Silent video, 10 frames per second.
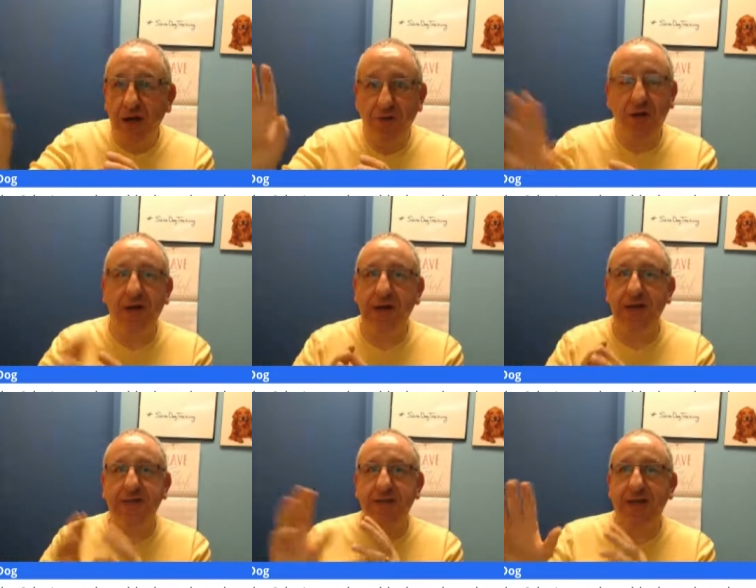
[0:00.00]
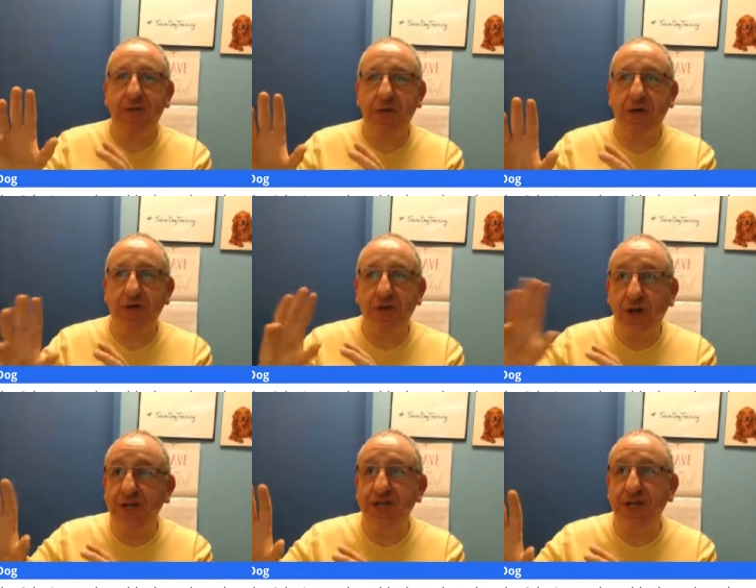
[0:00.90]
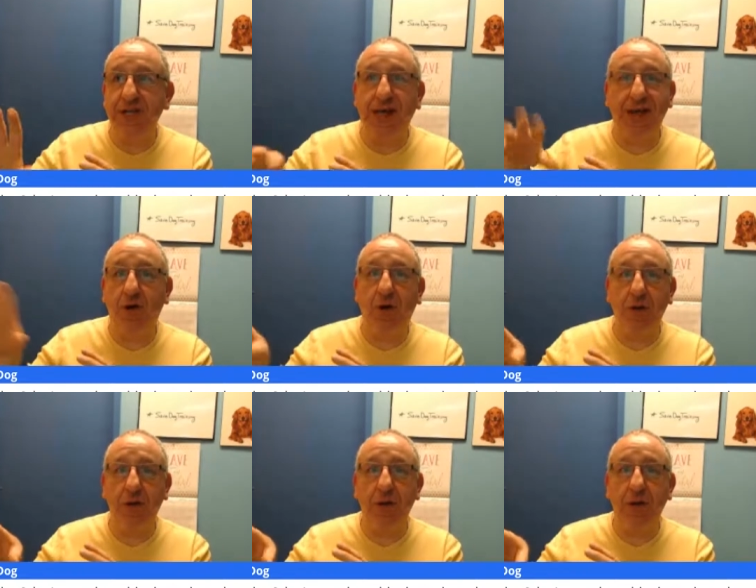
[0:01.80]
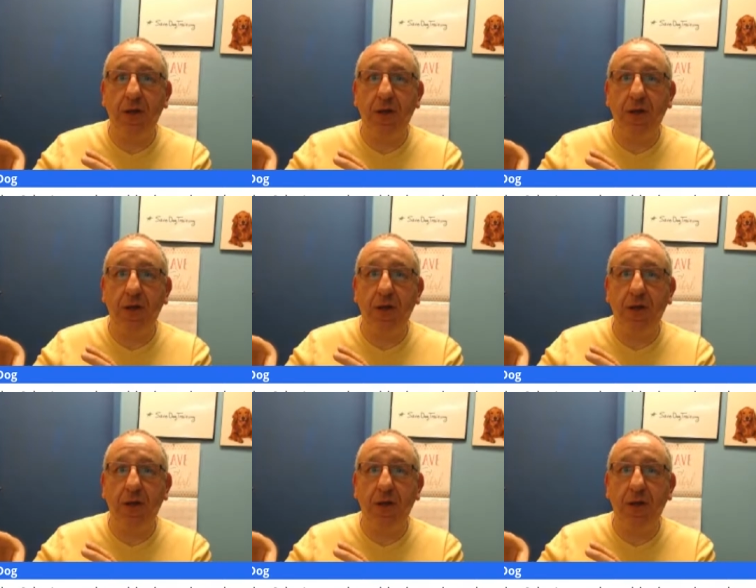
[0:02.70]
not going to let saber touch it at all.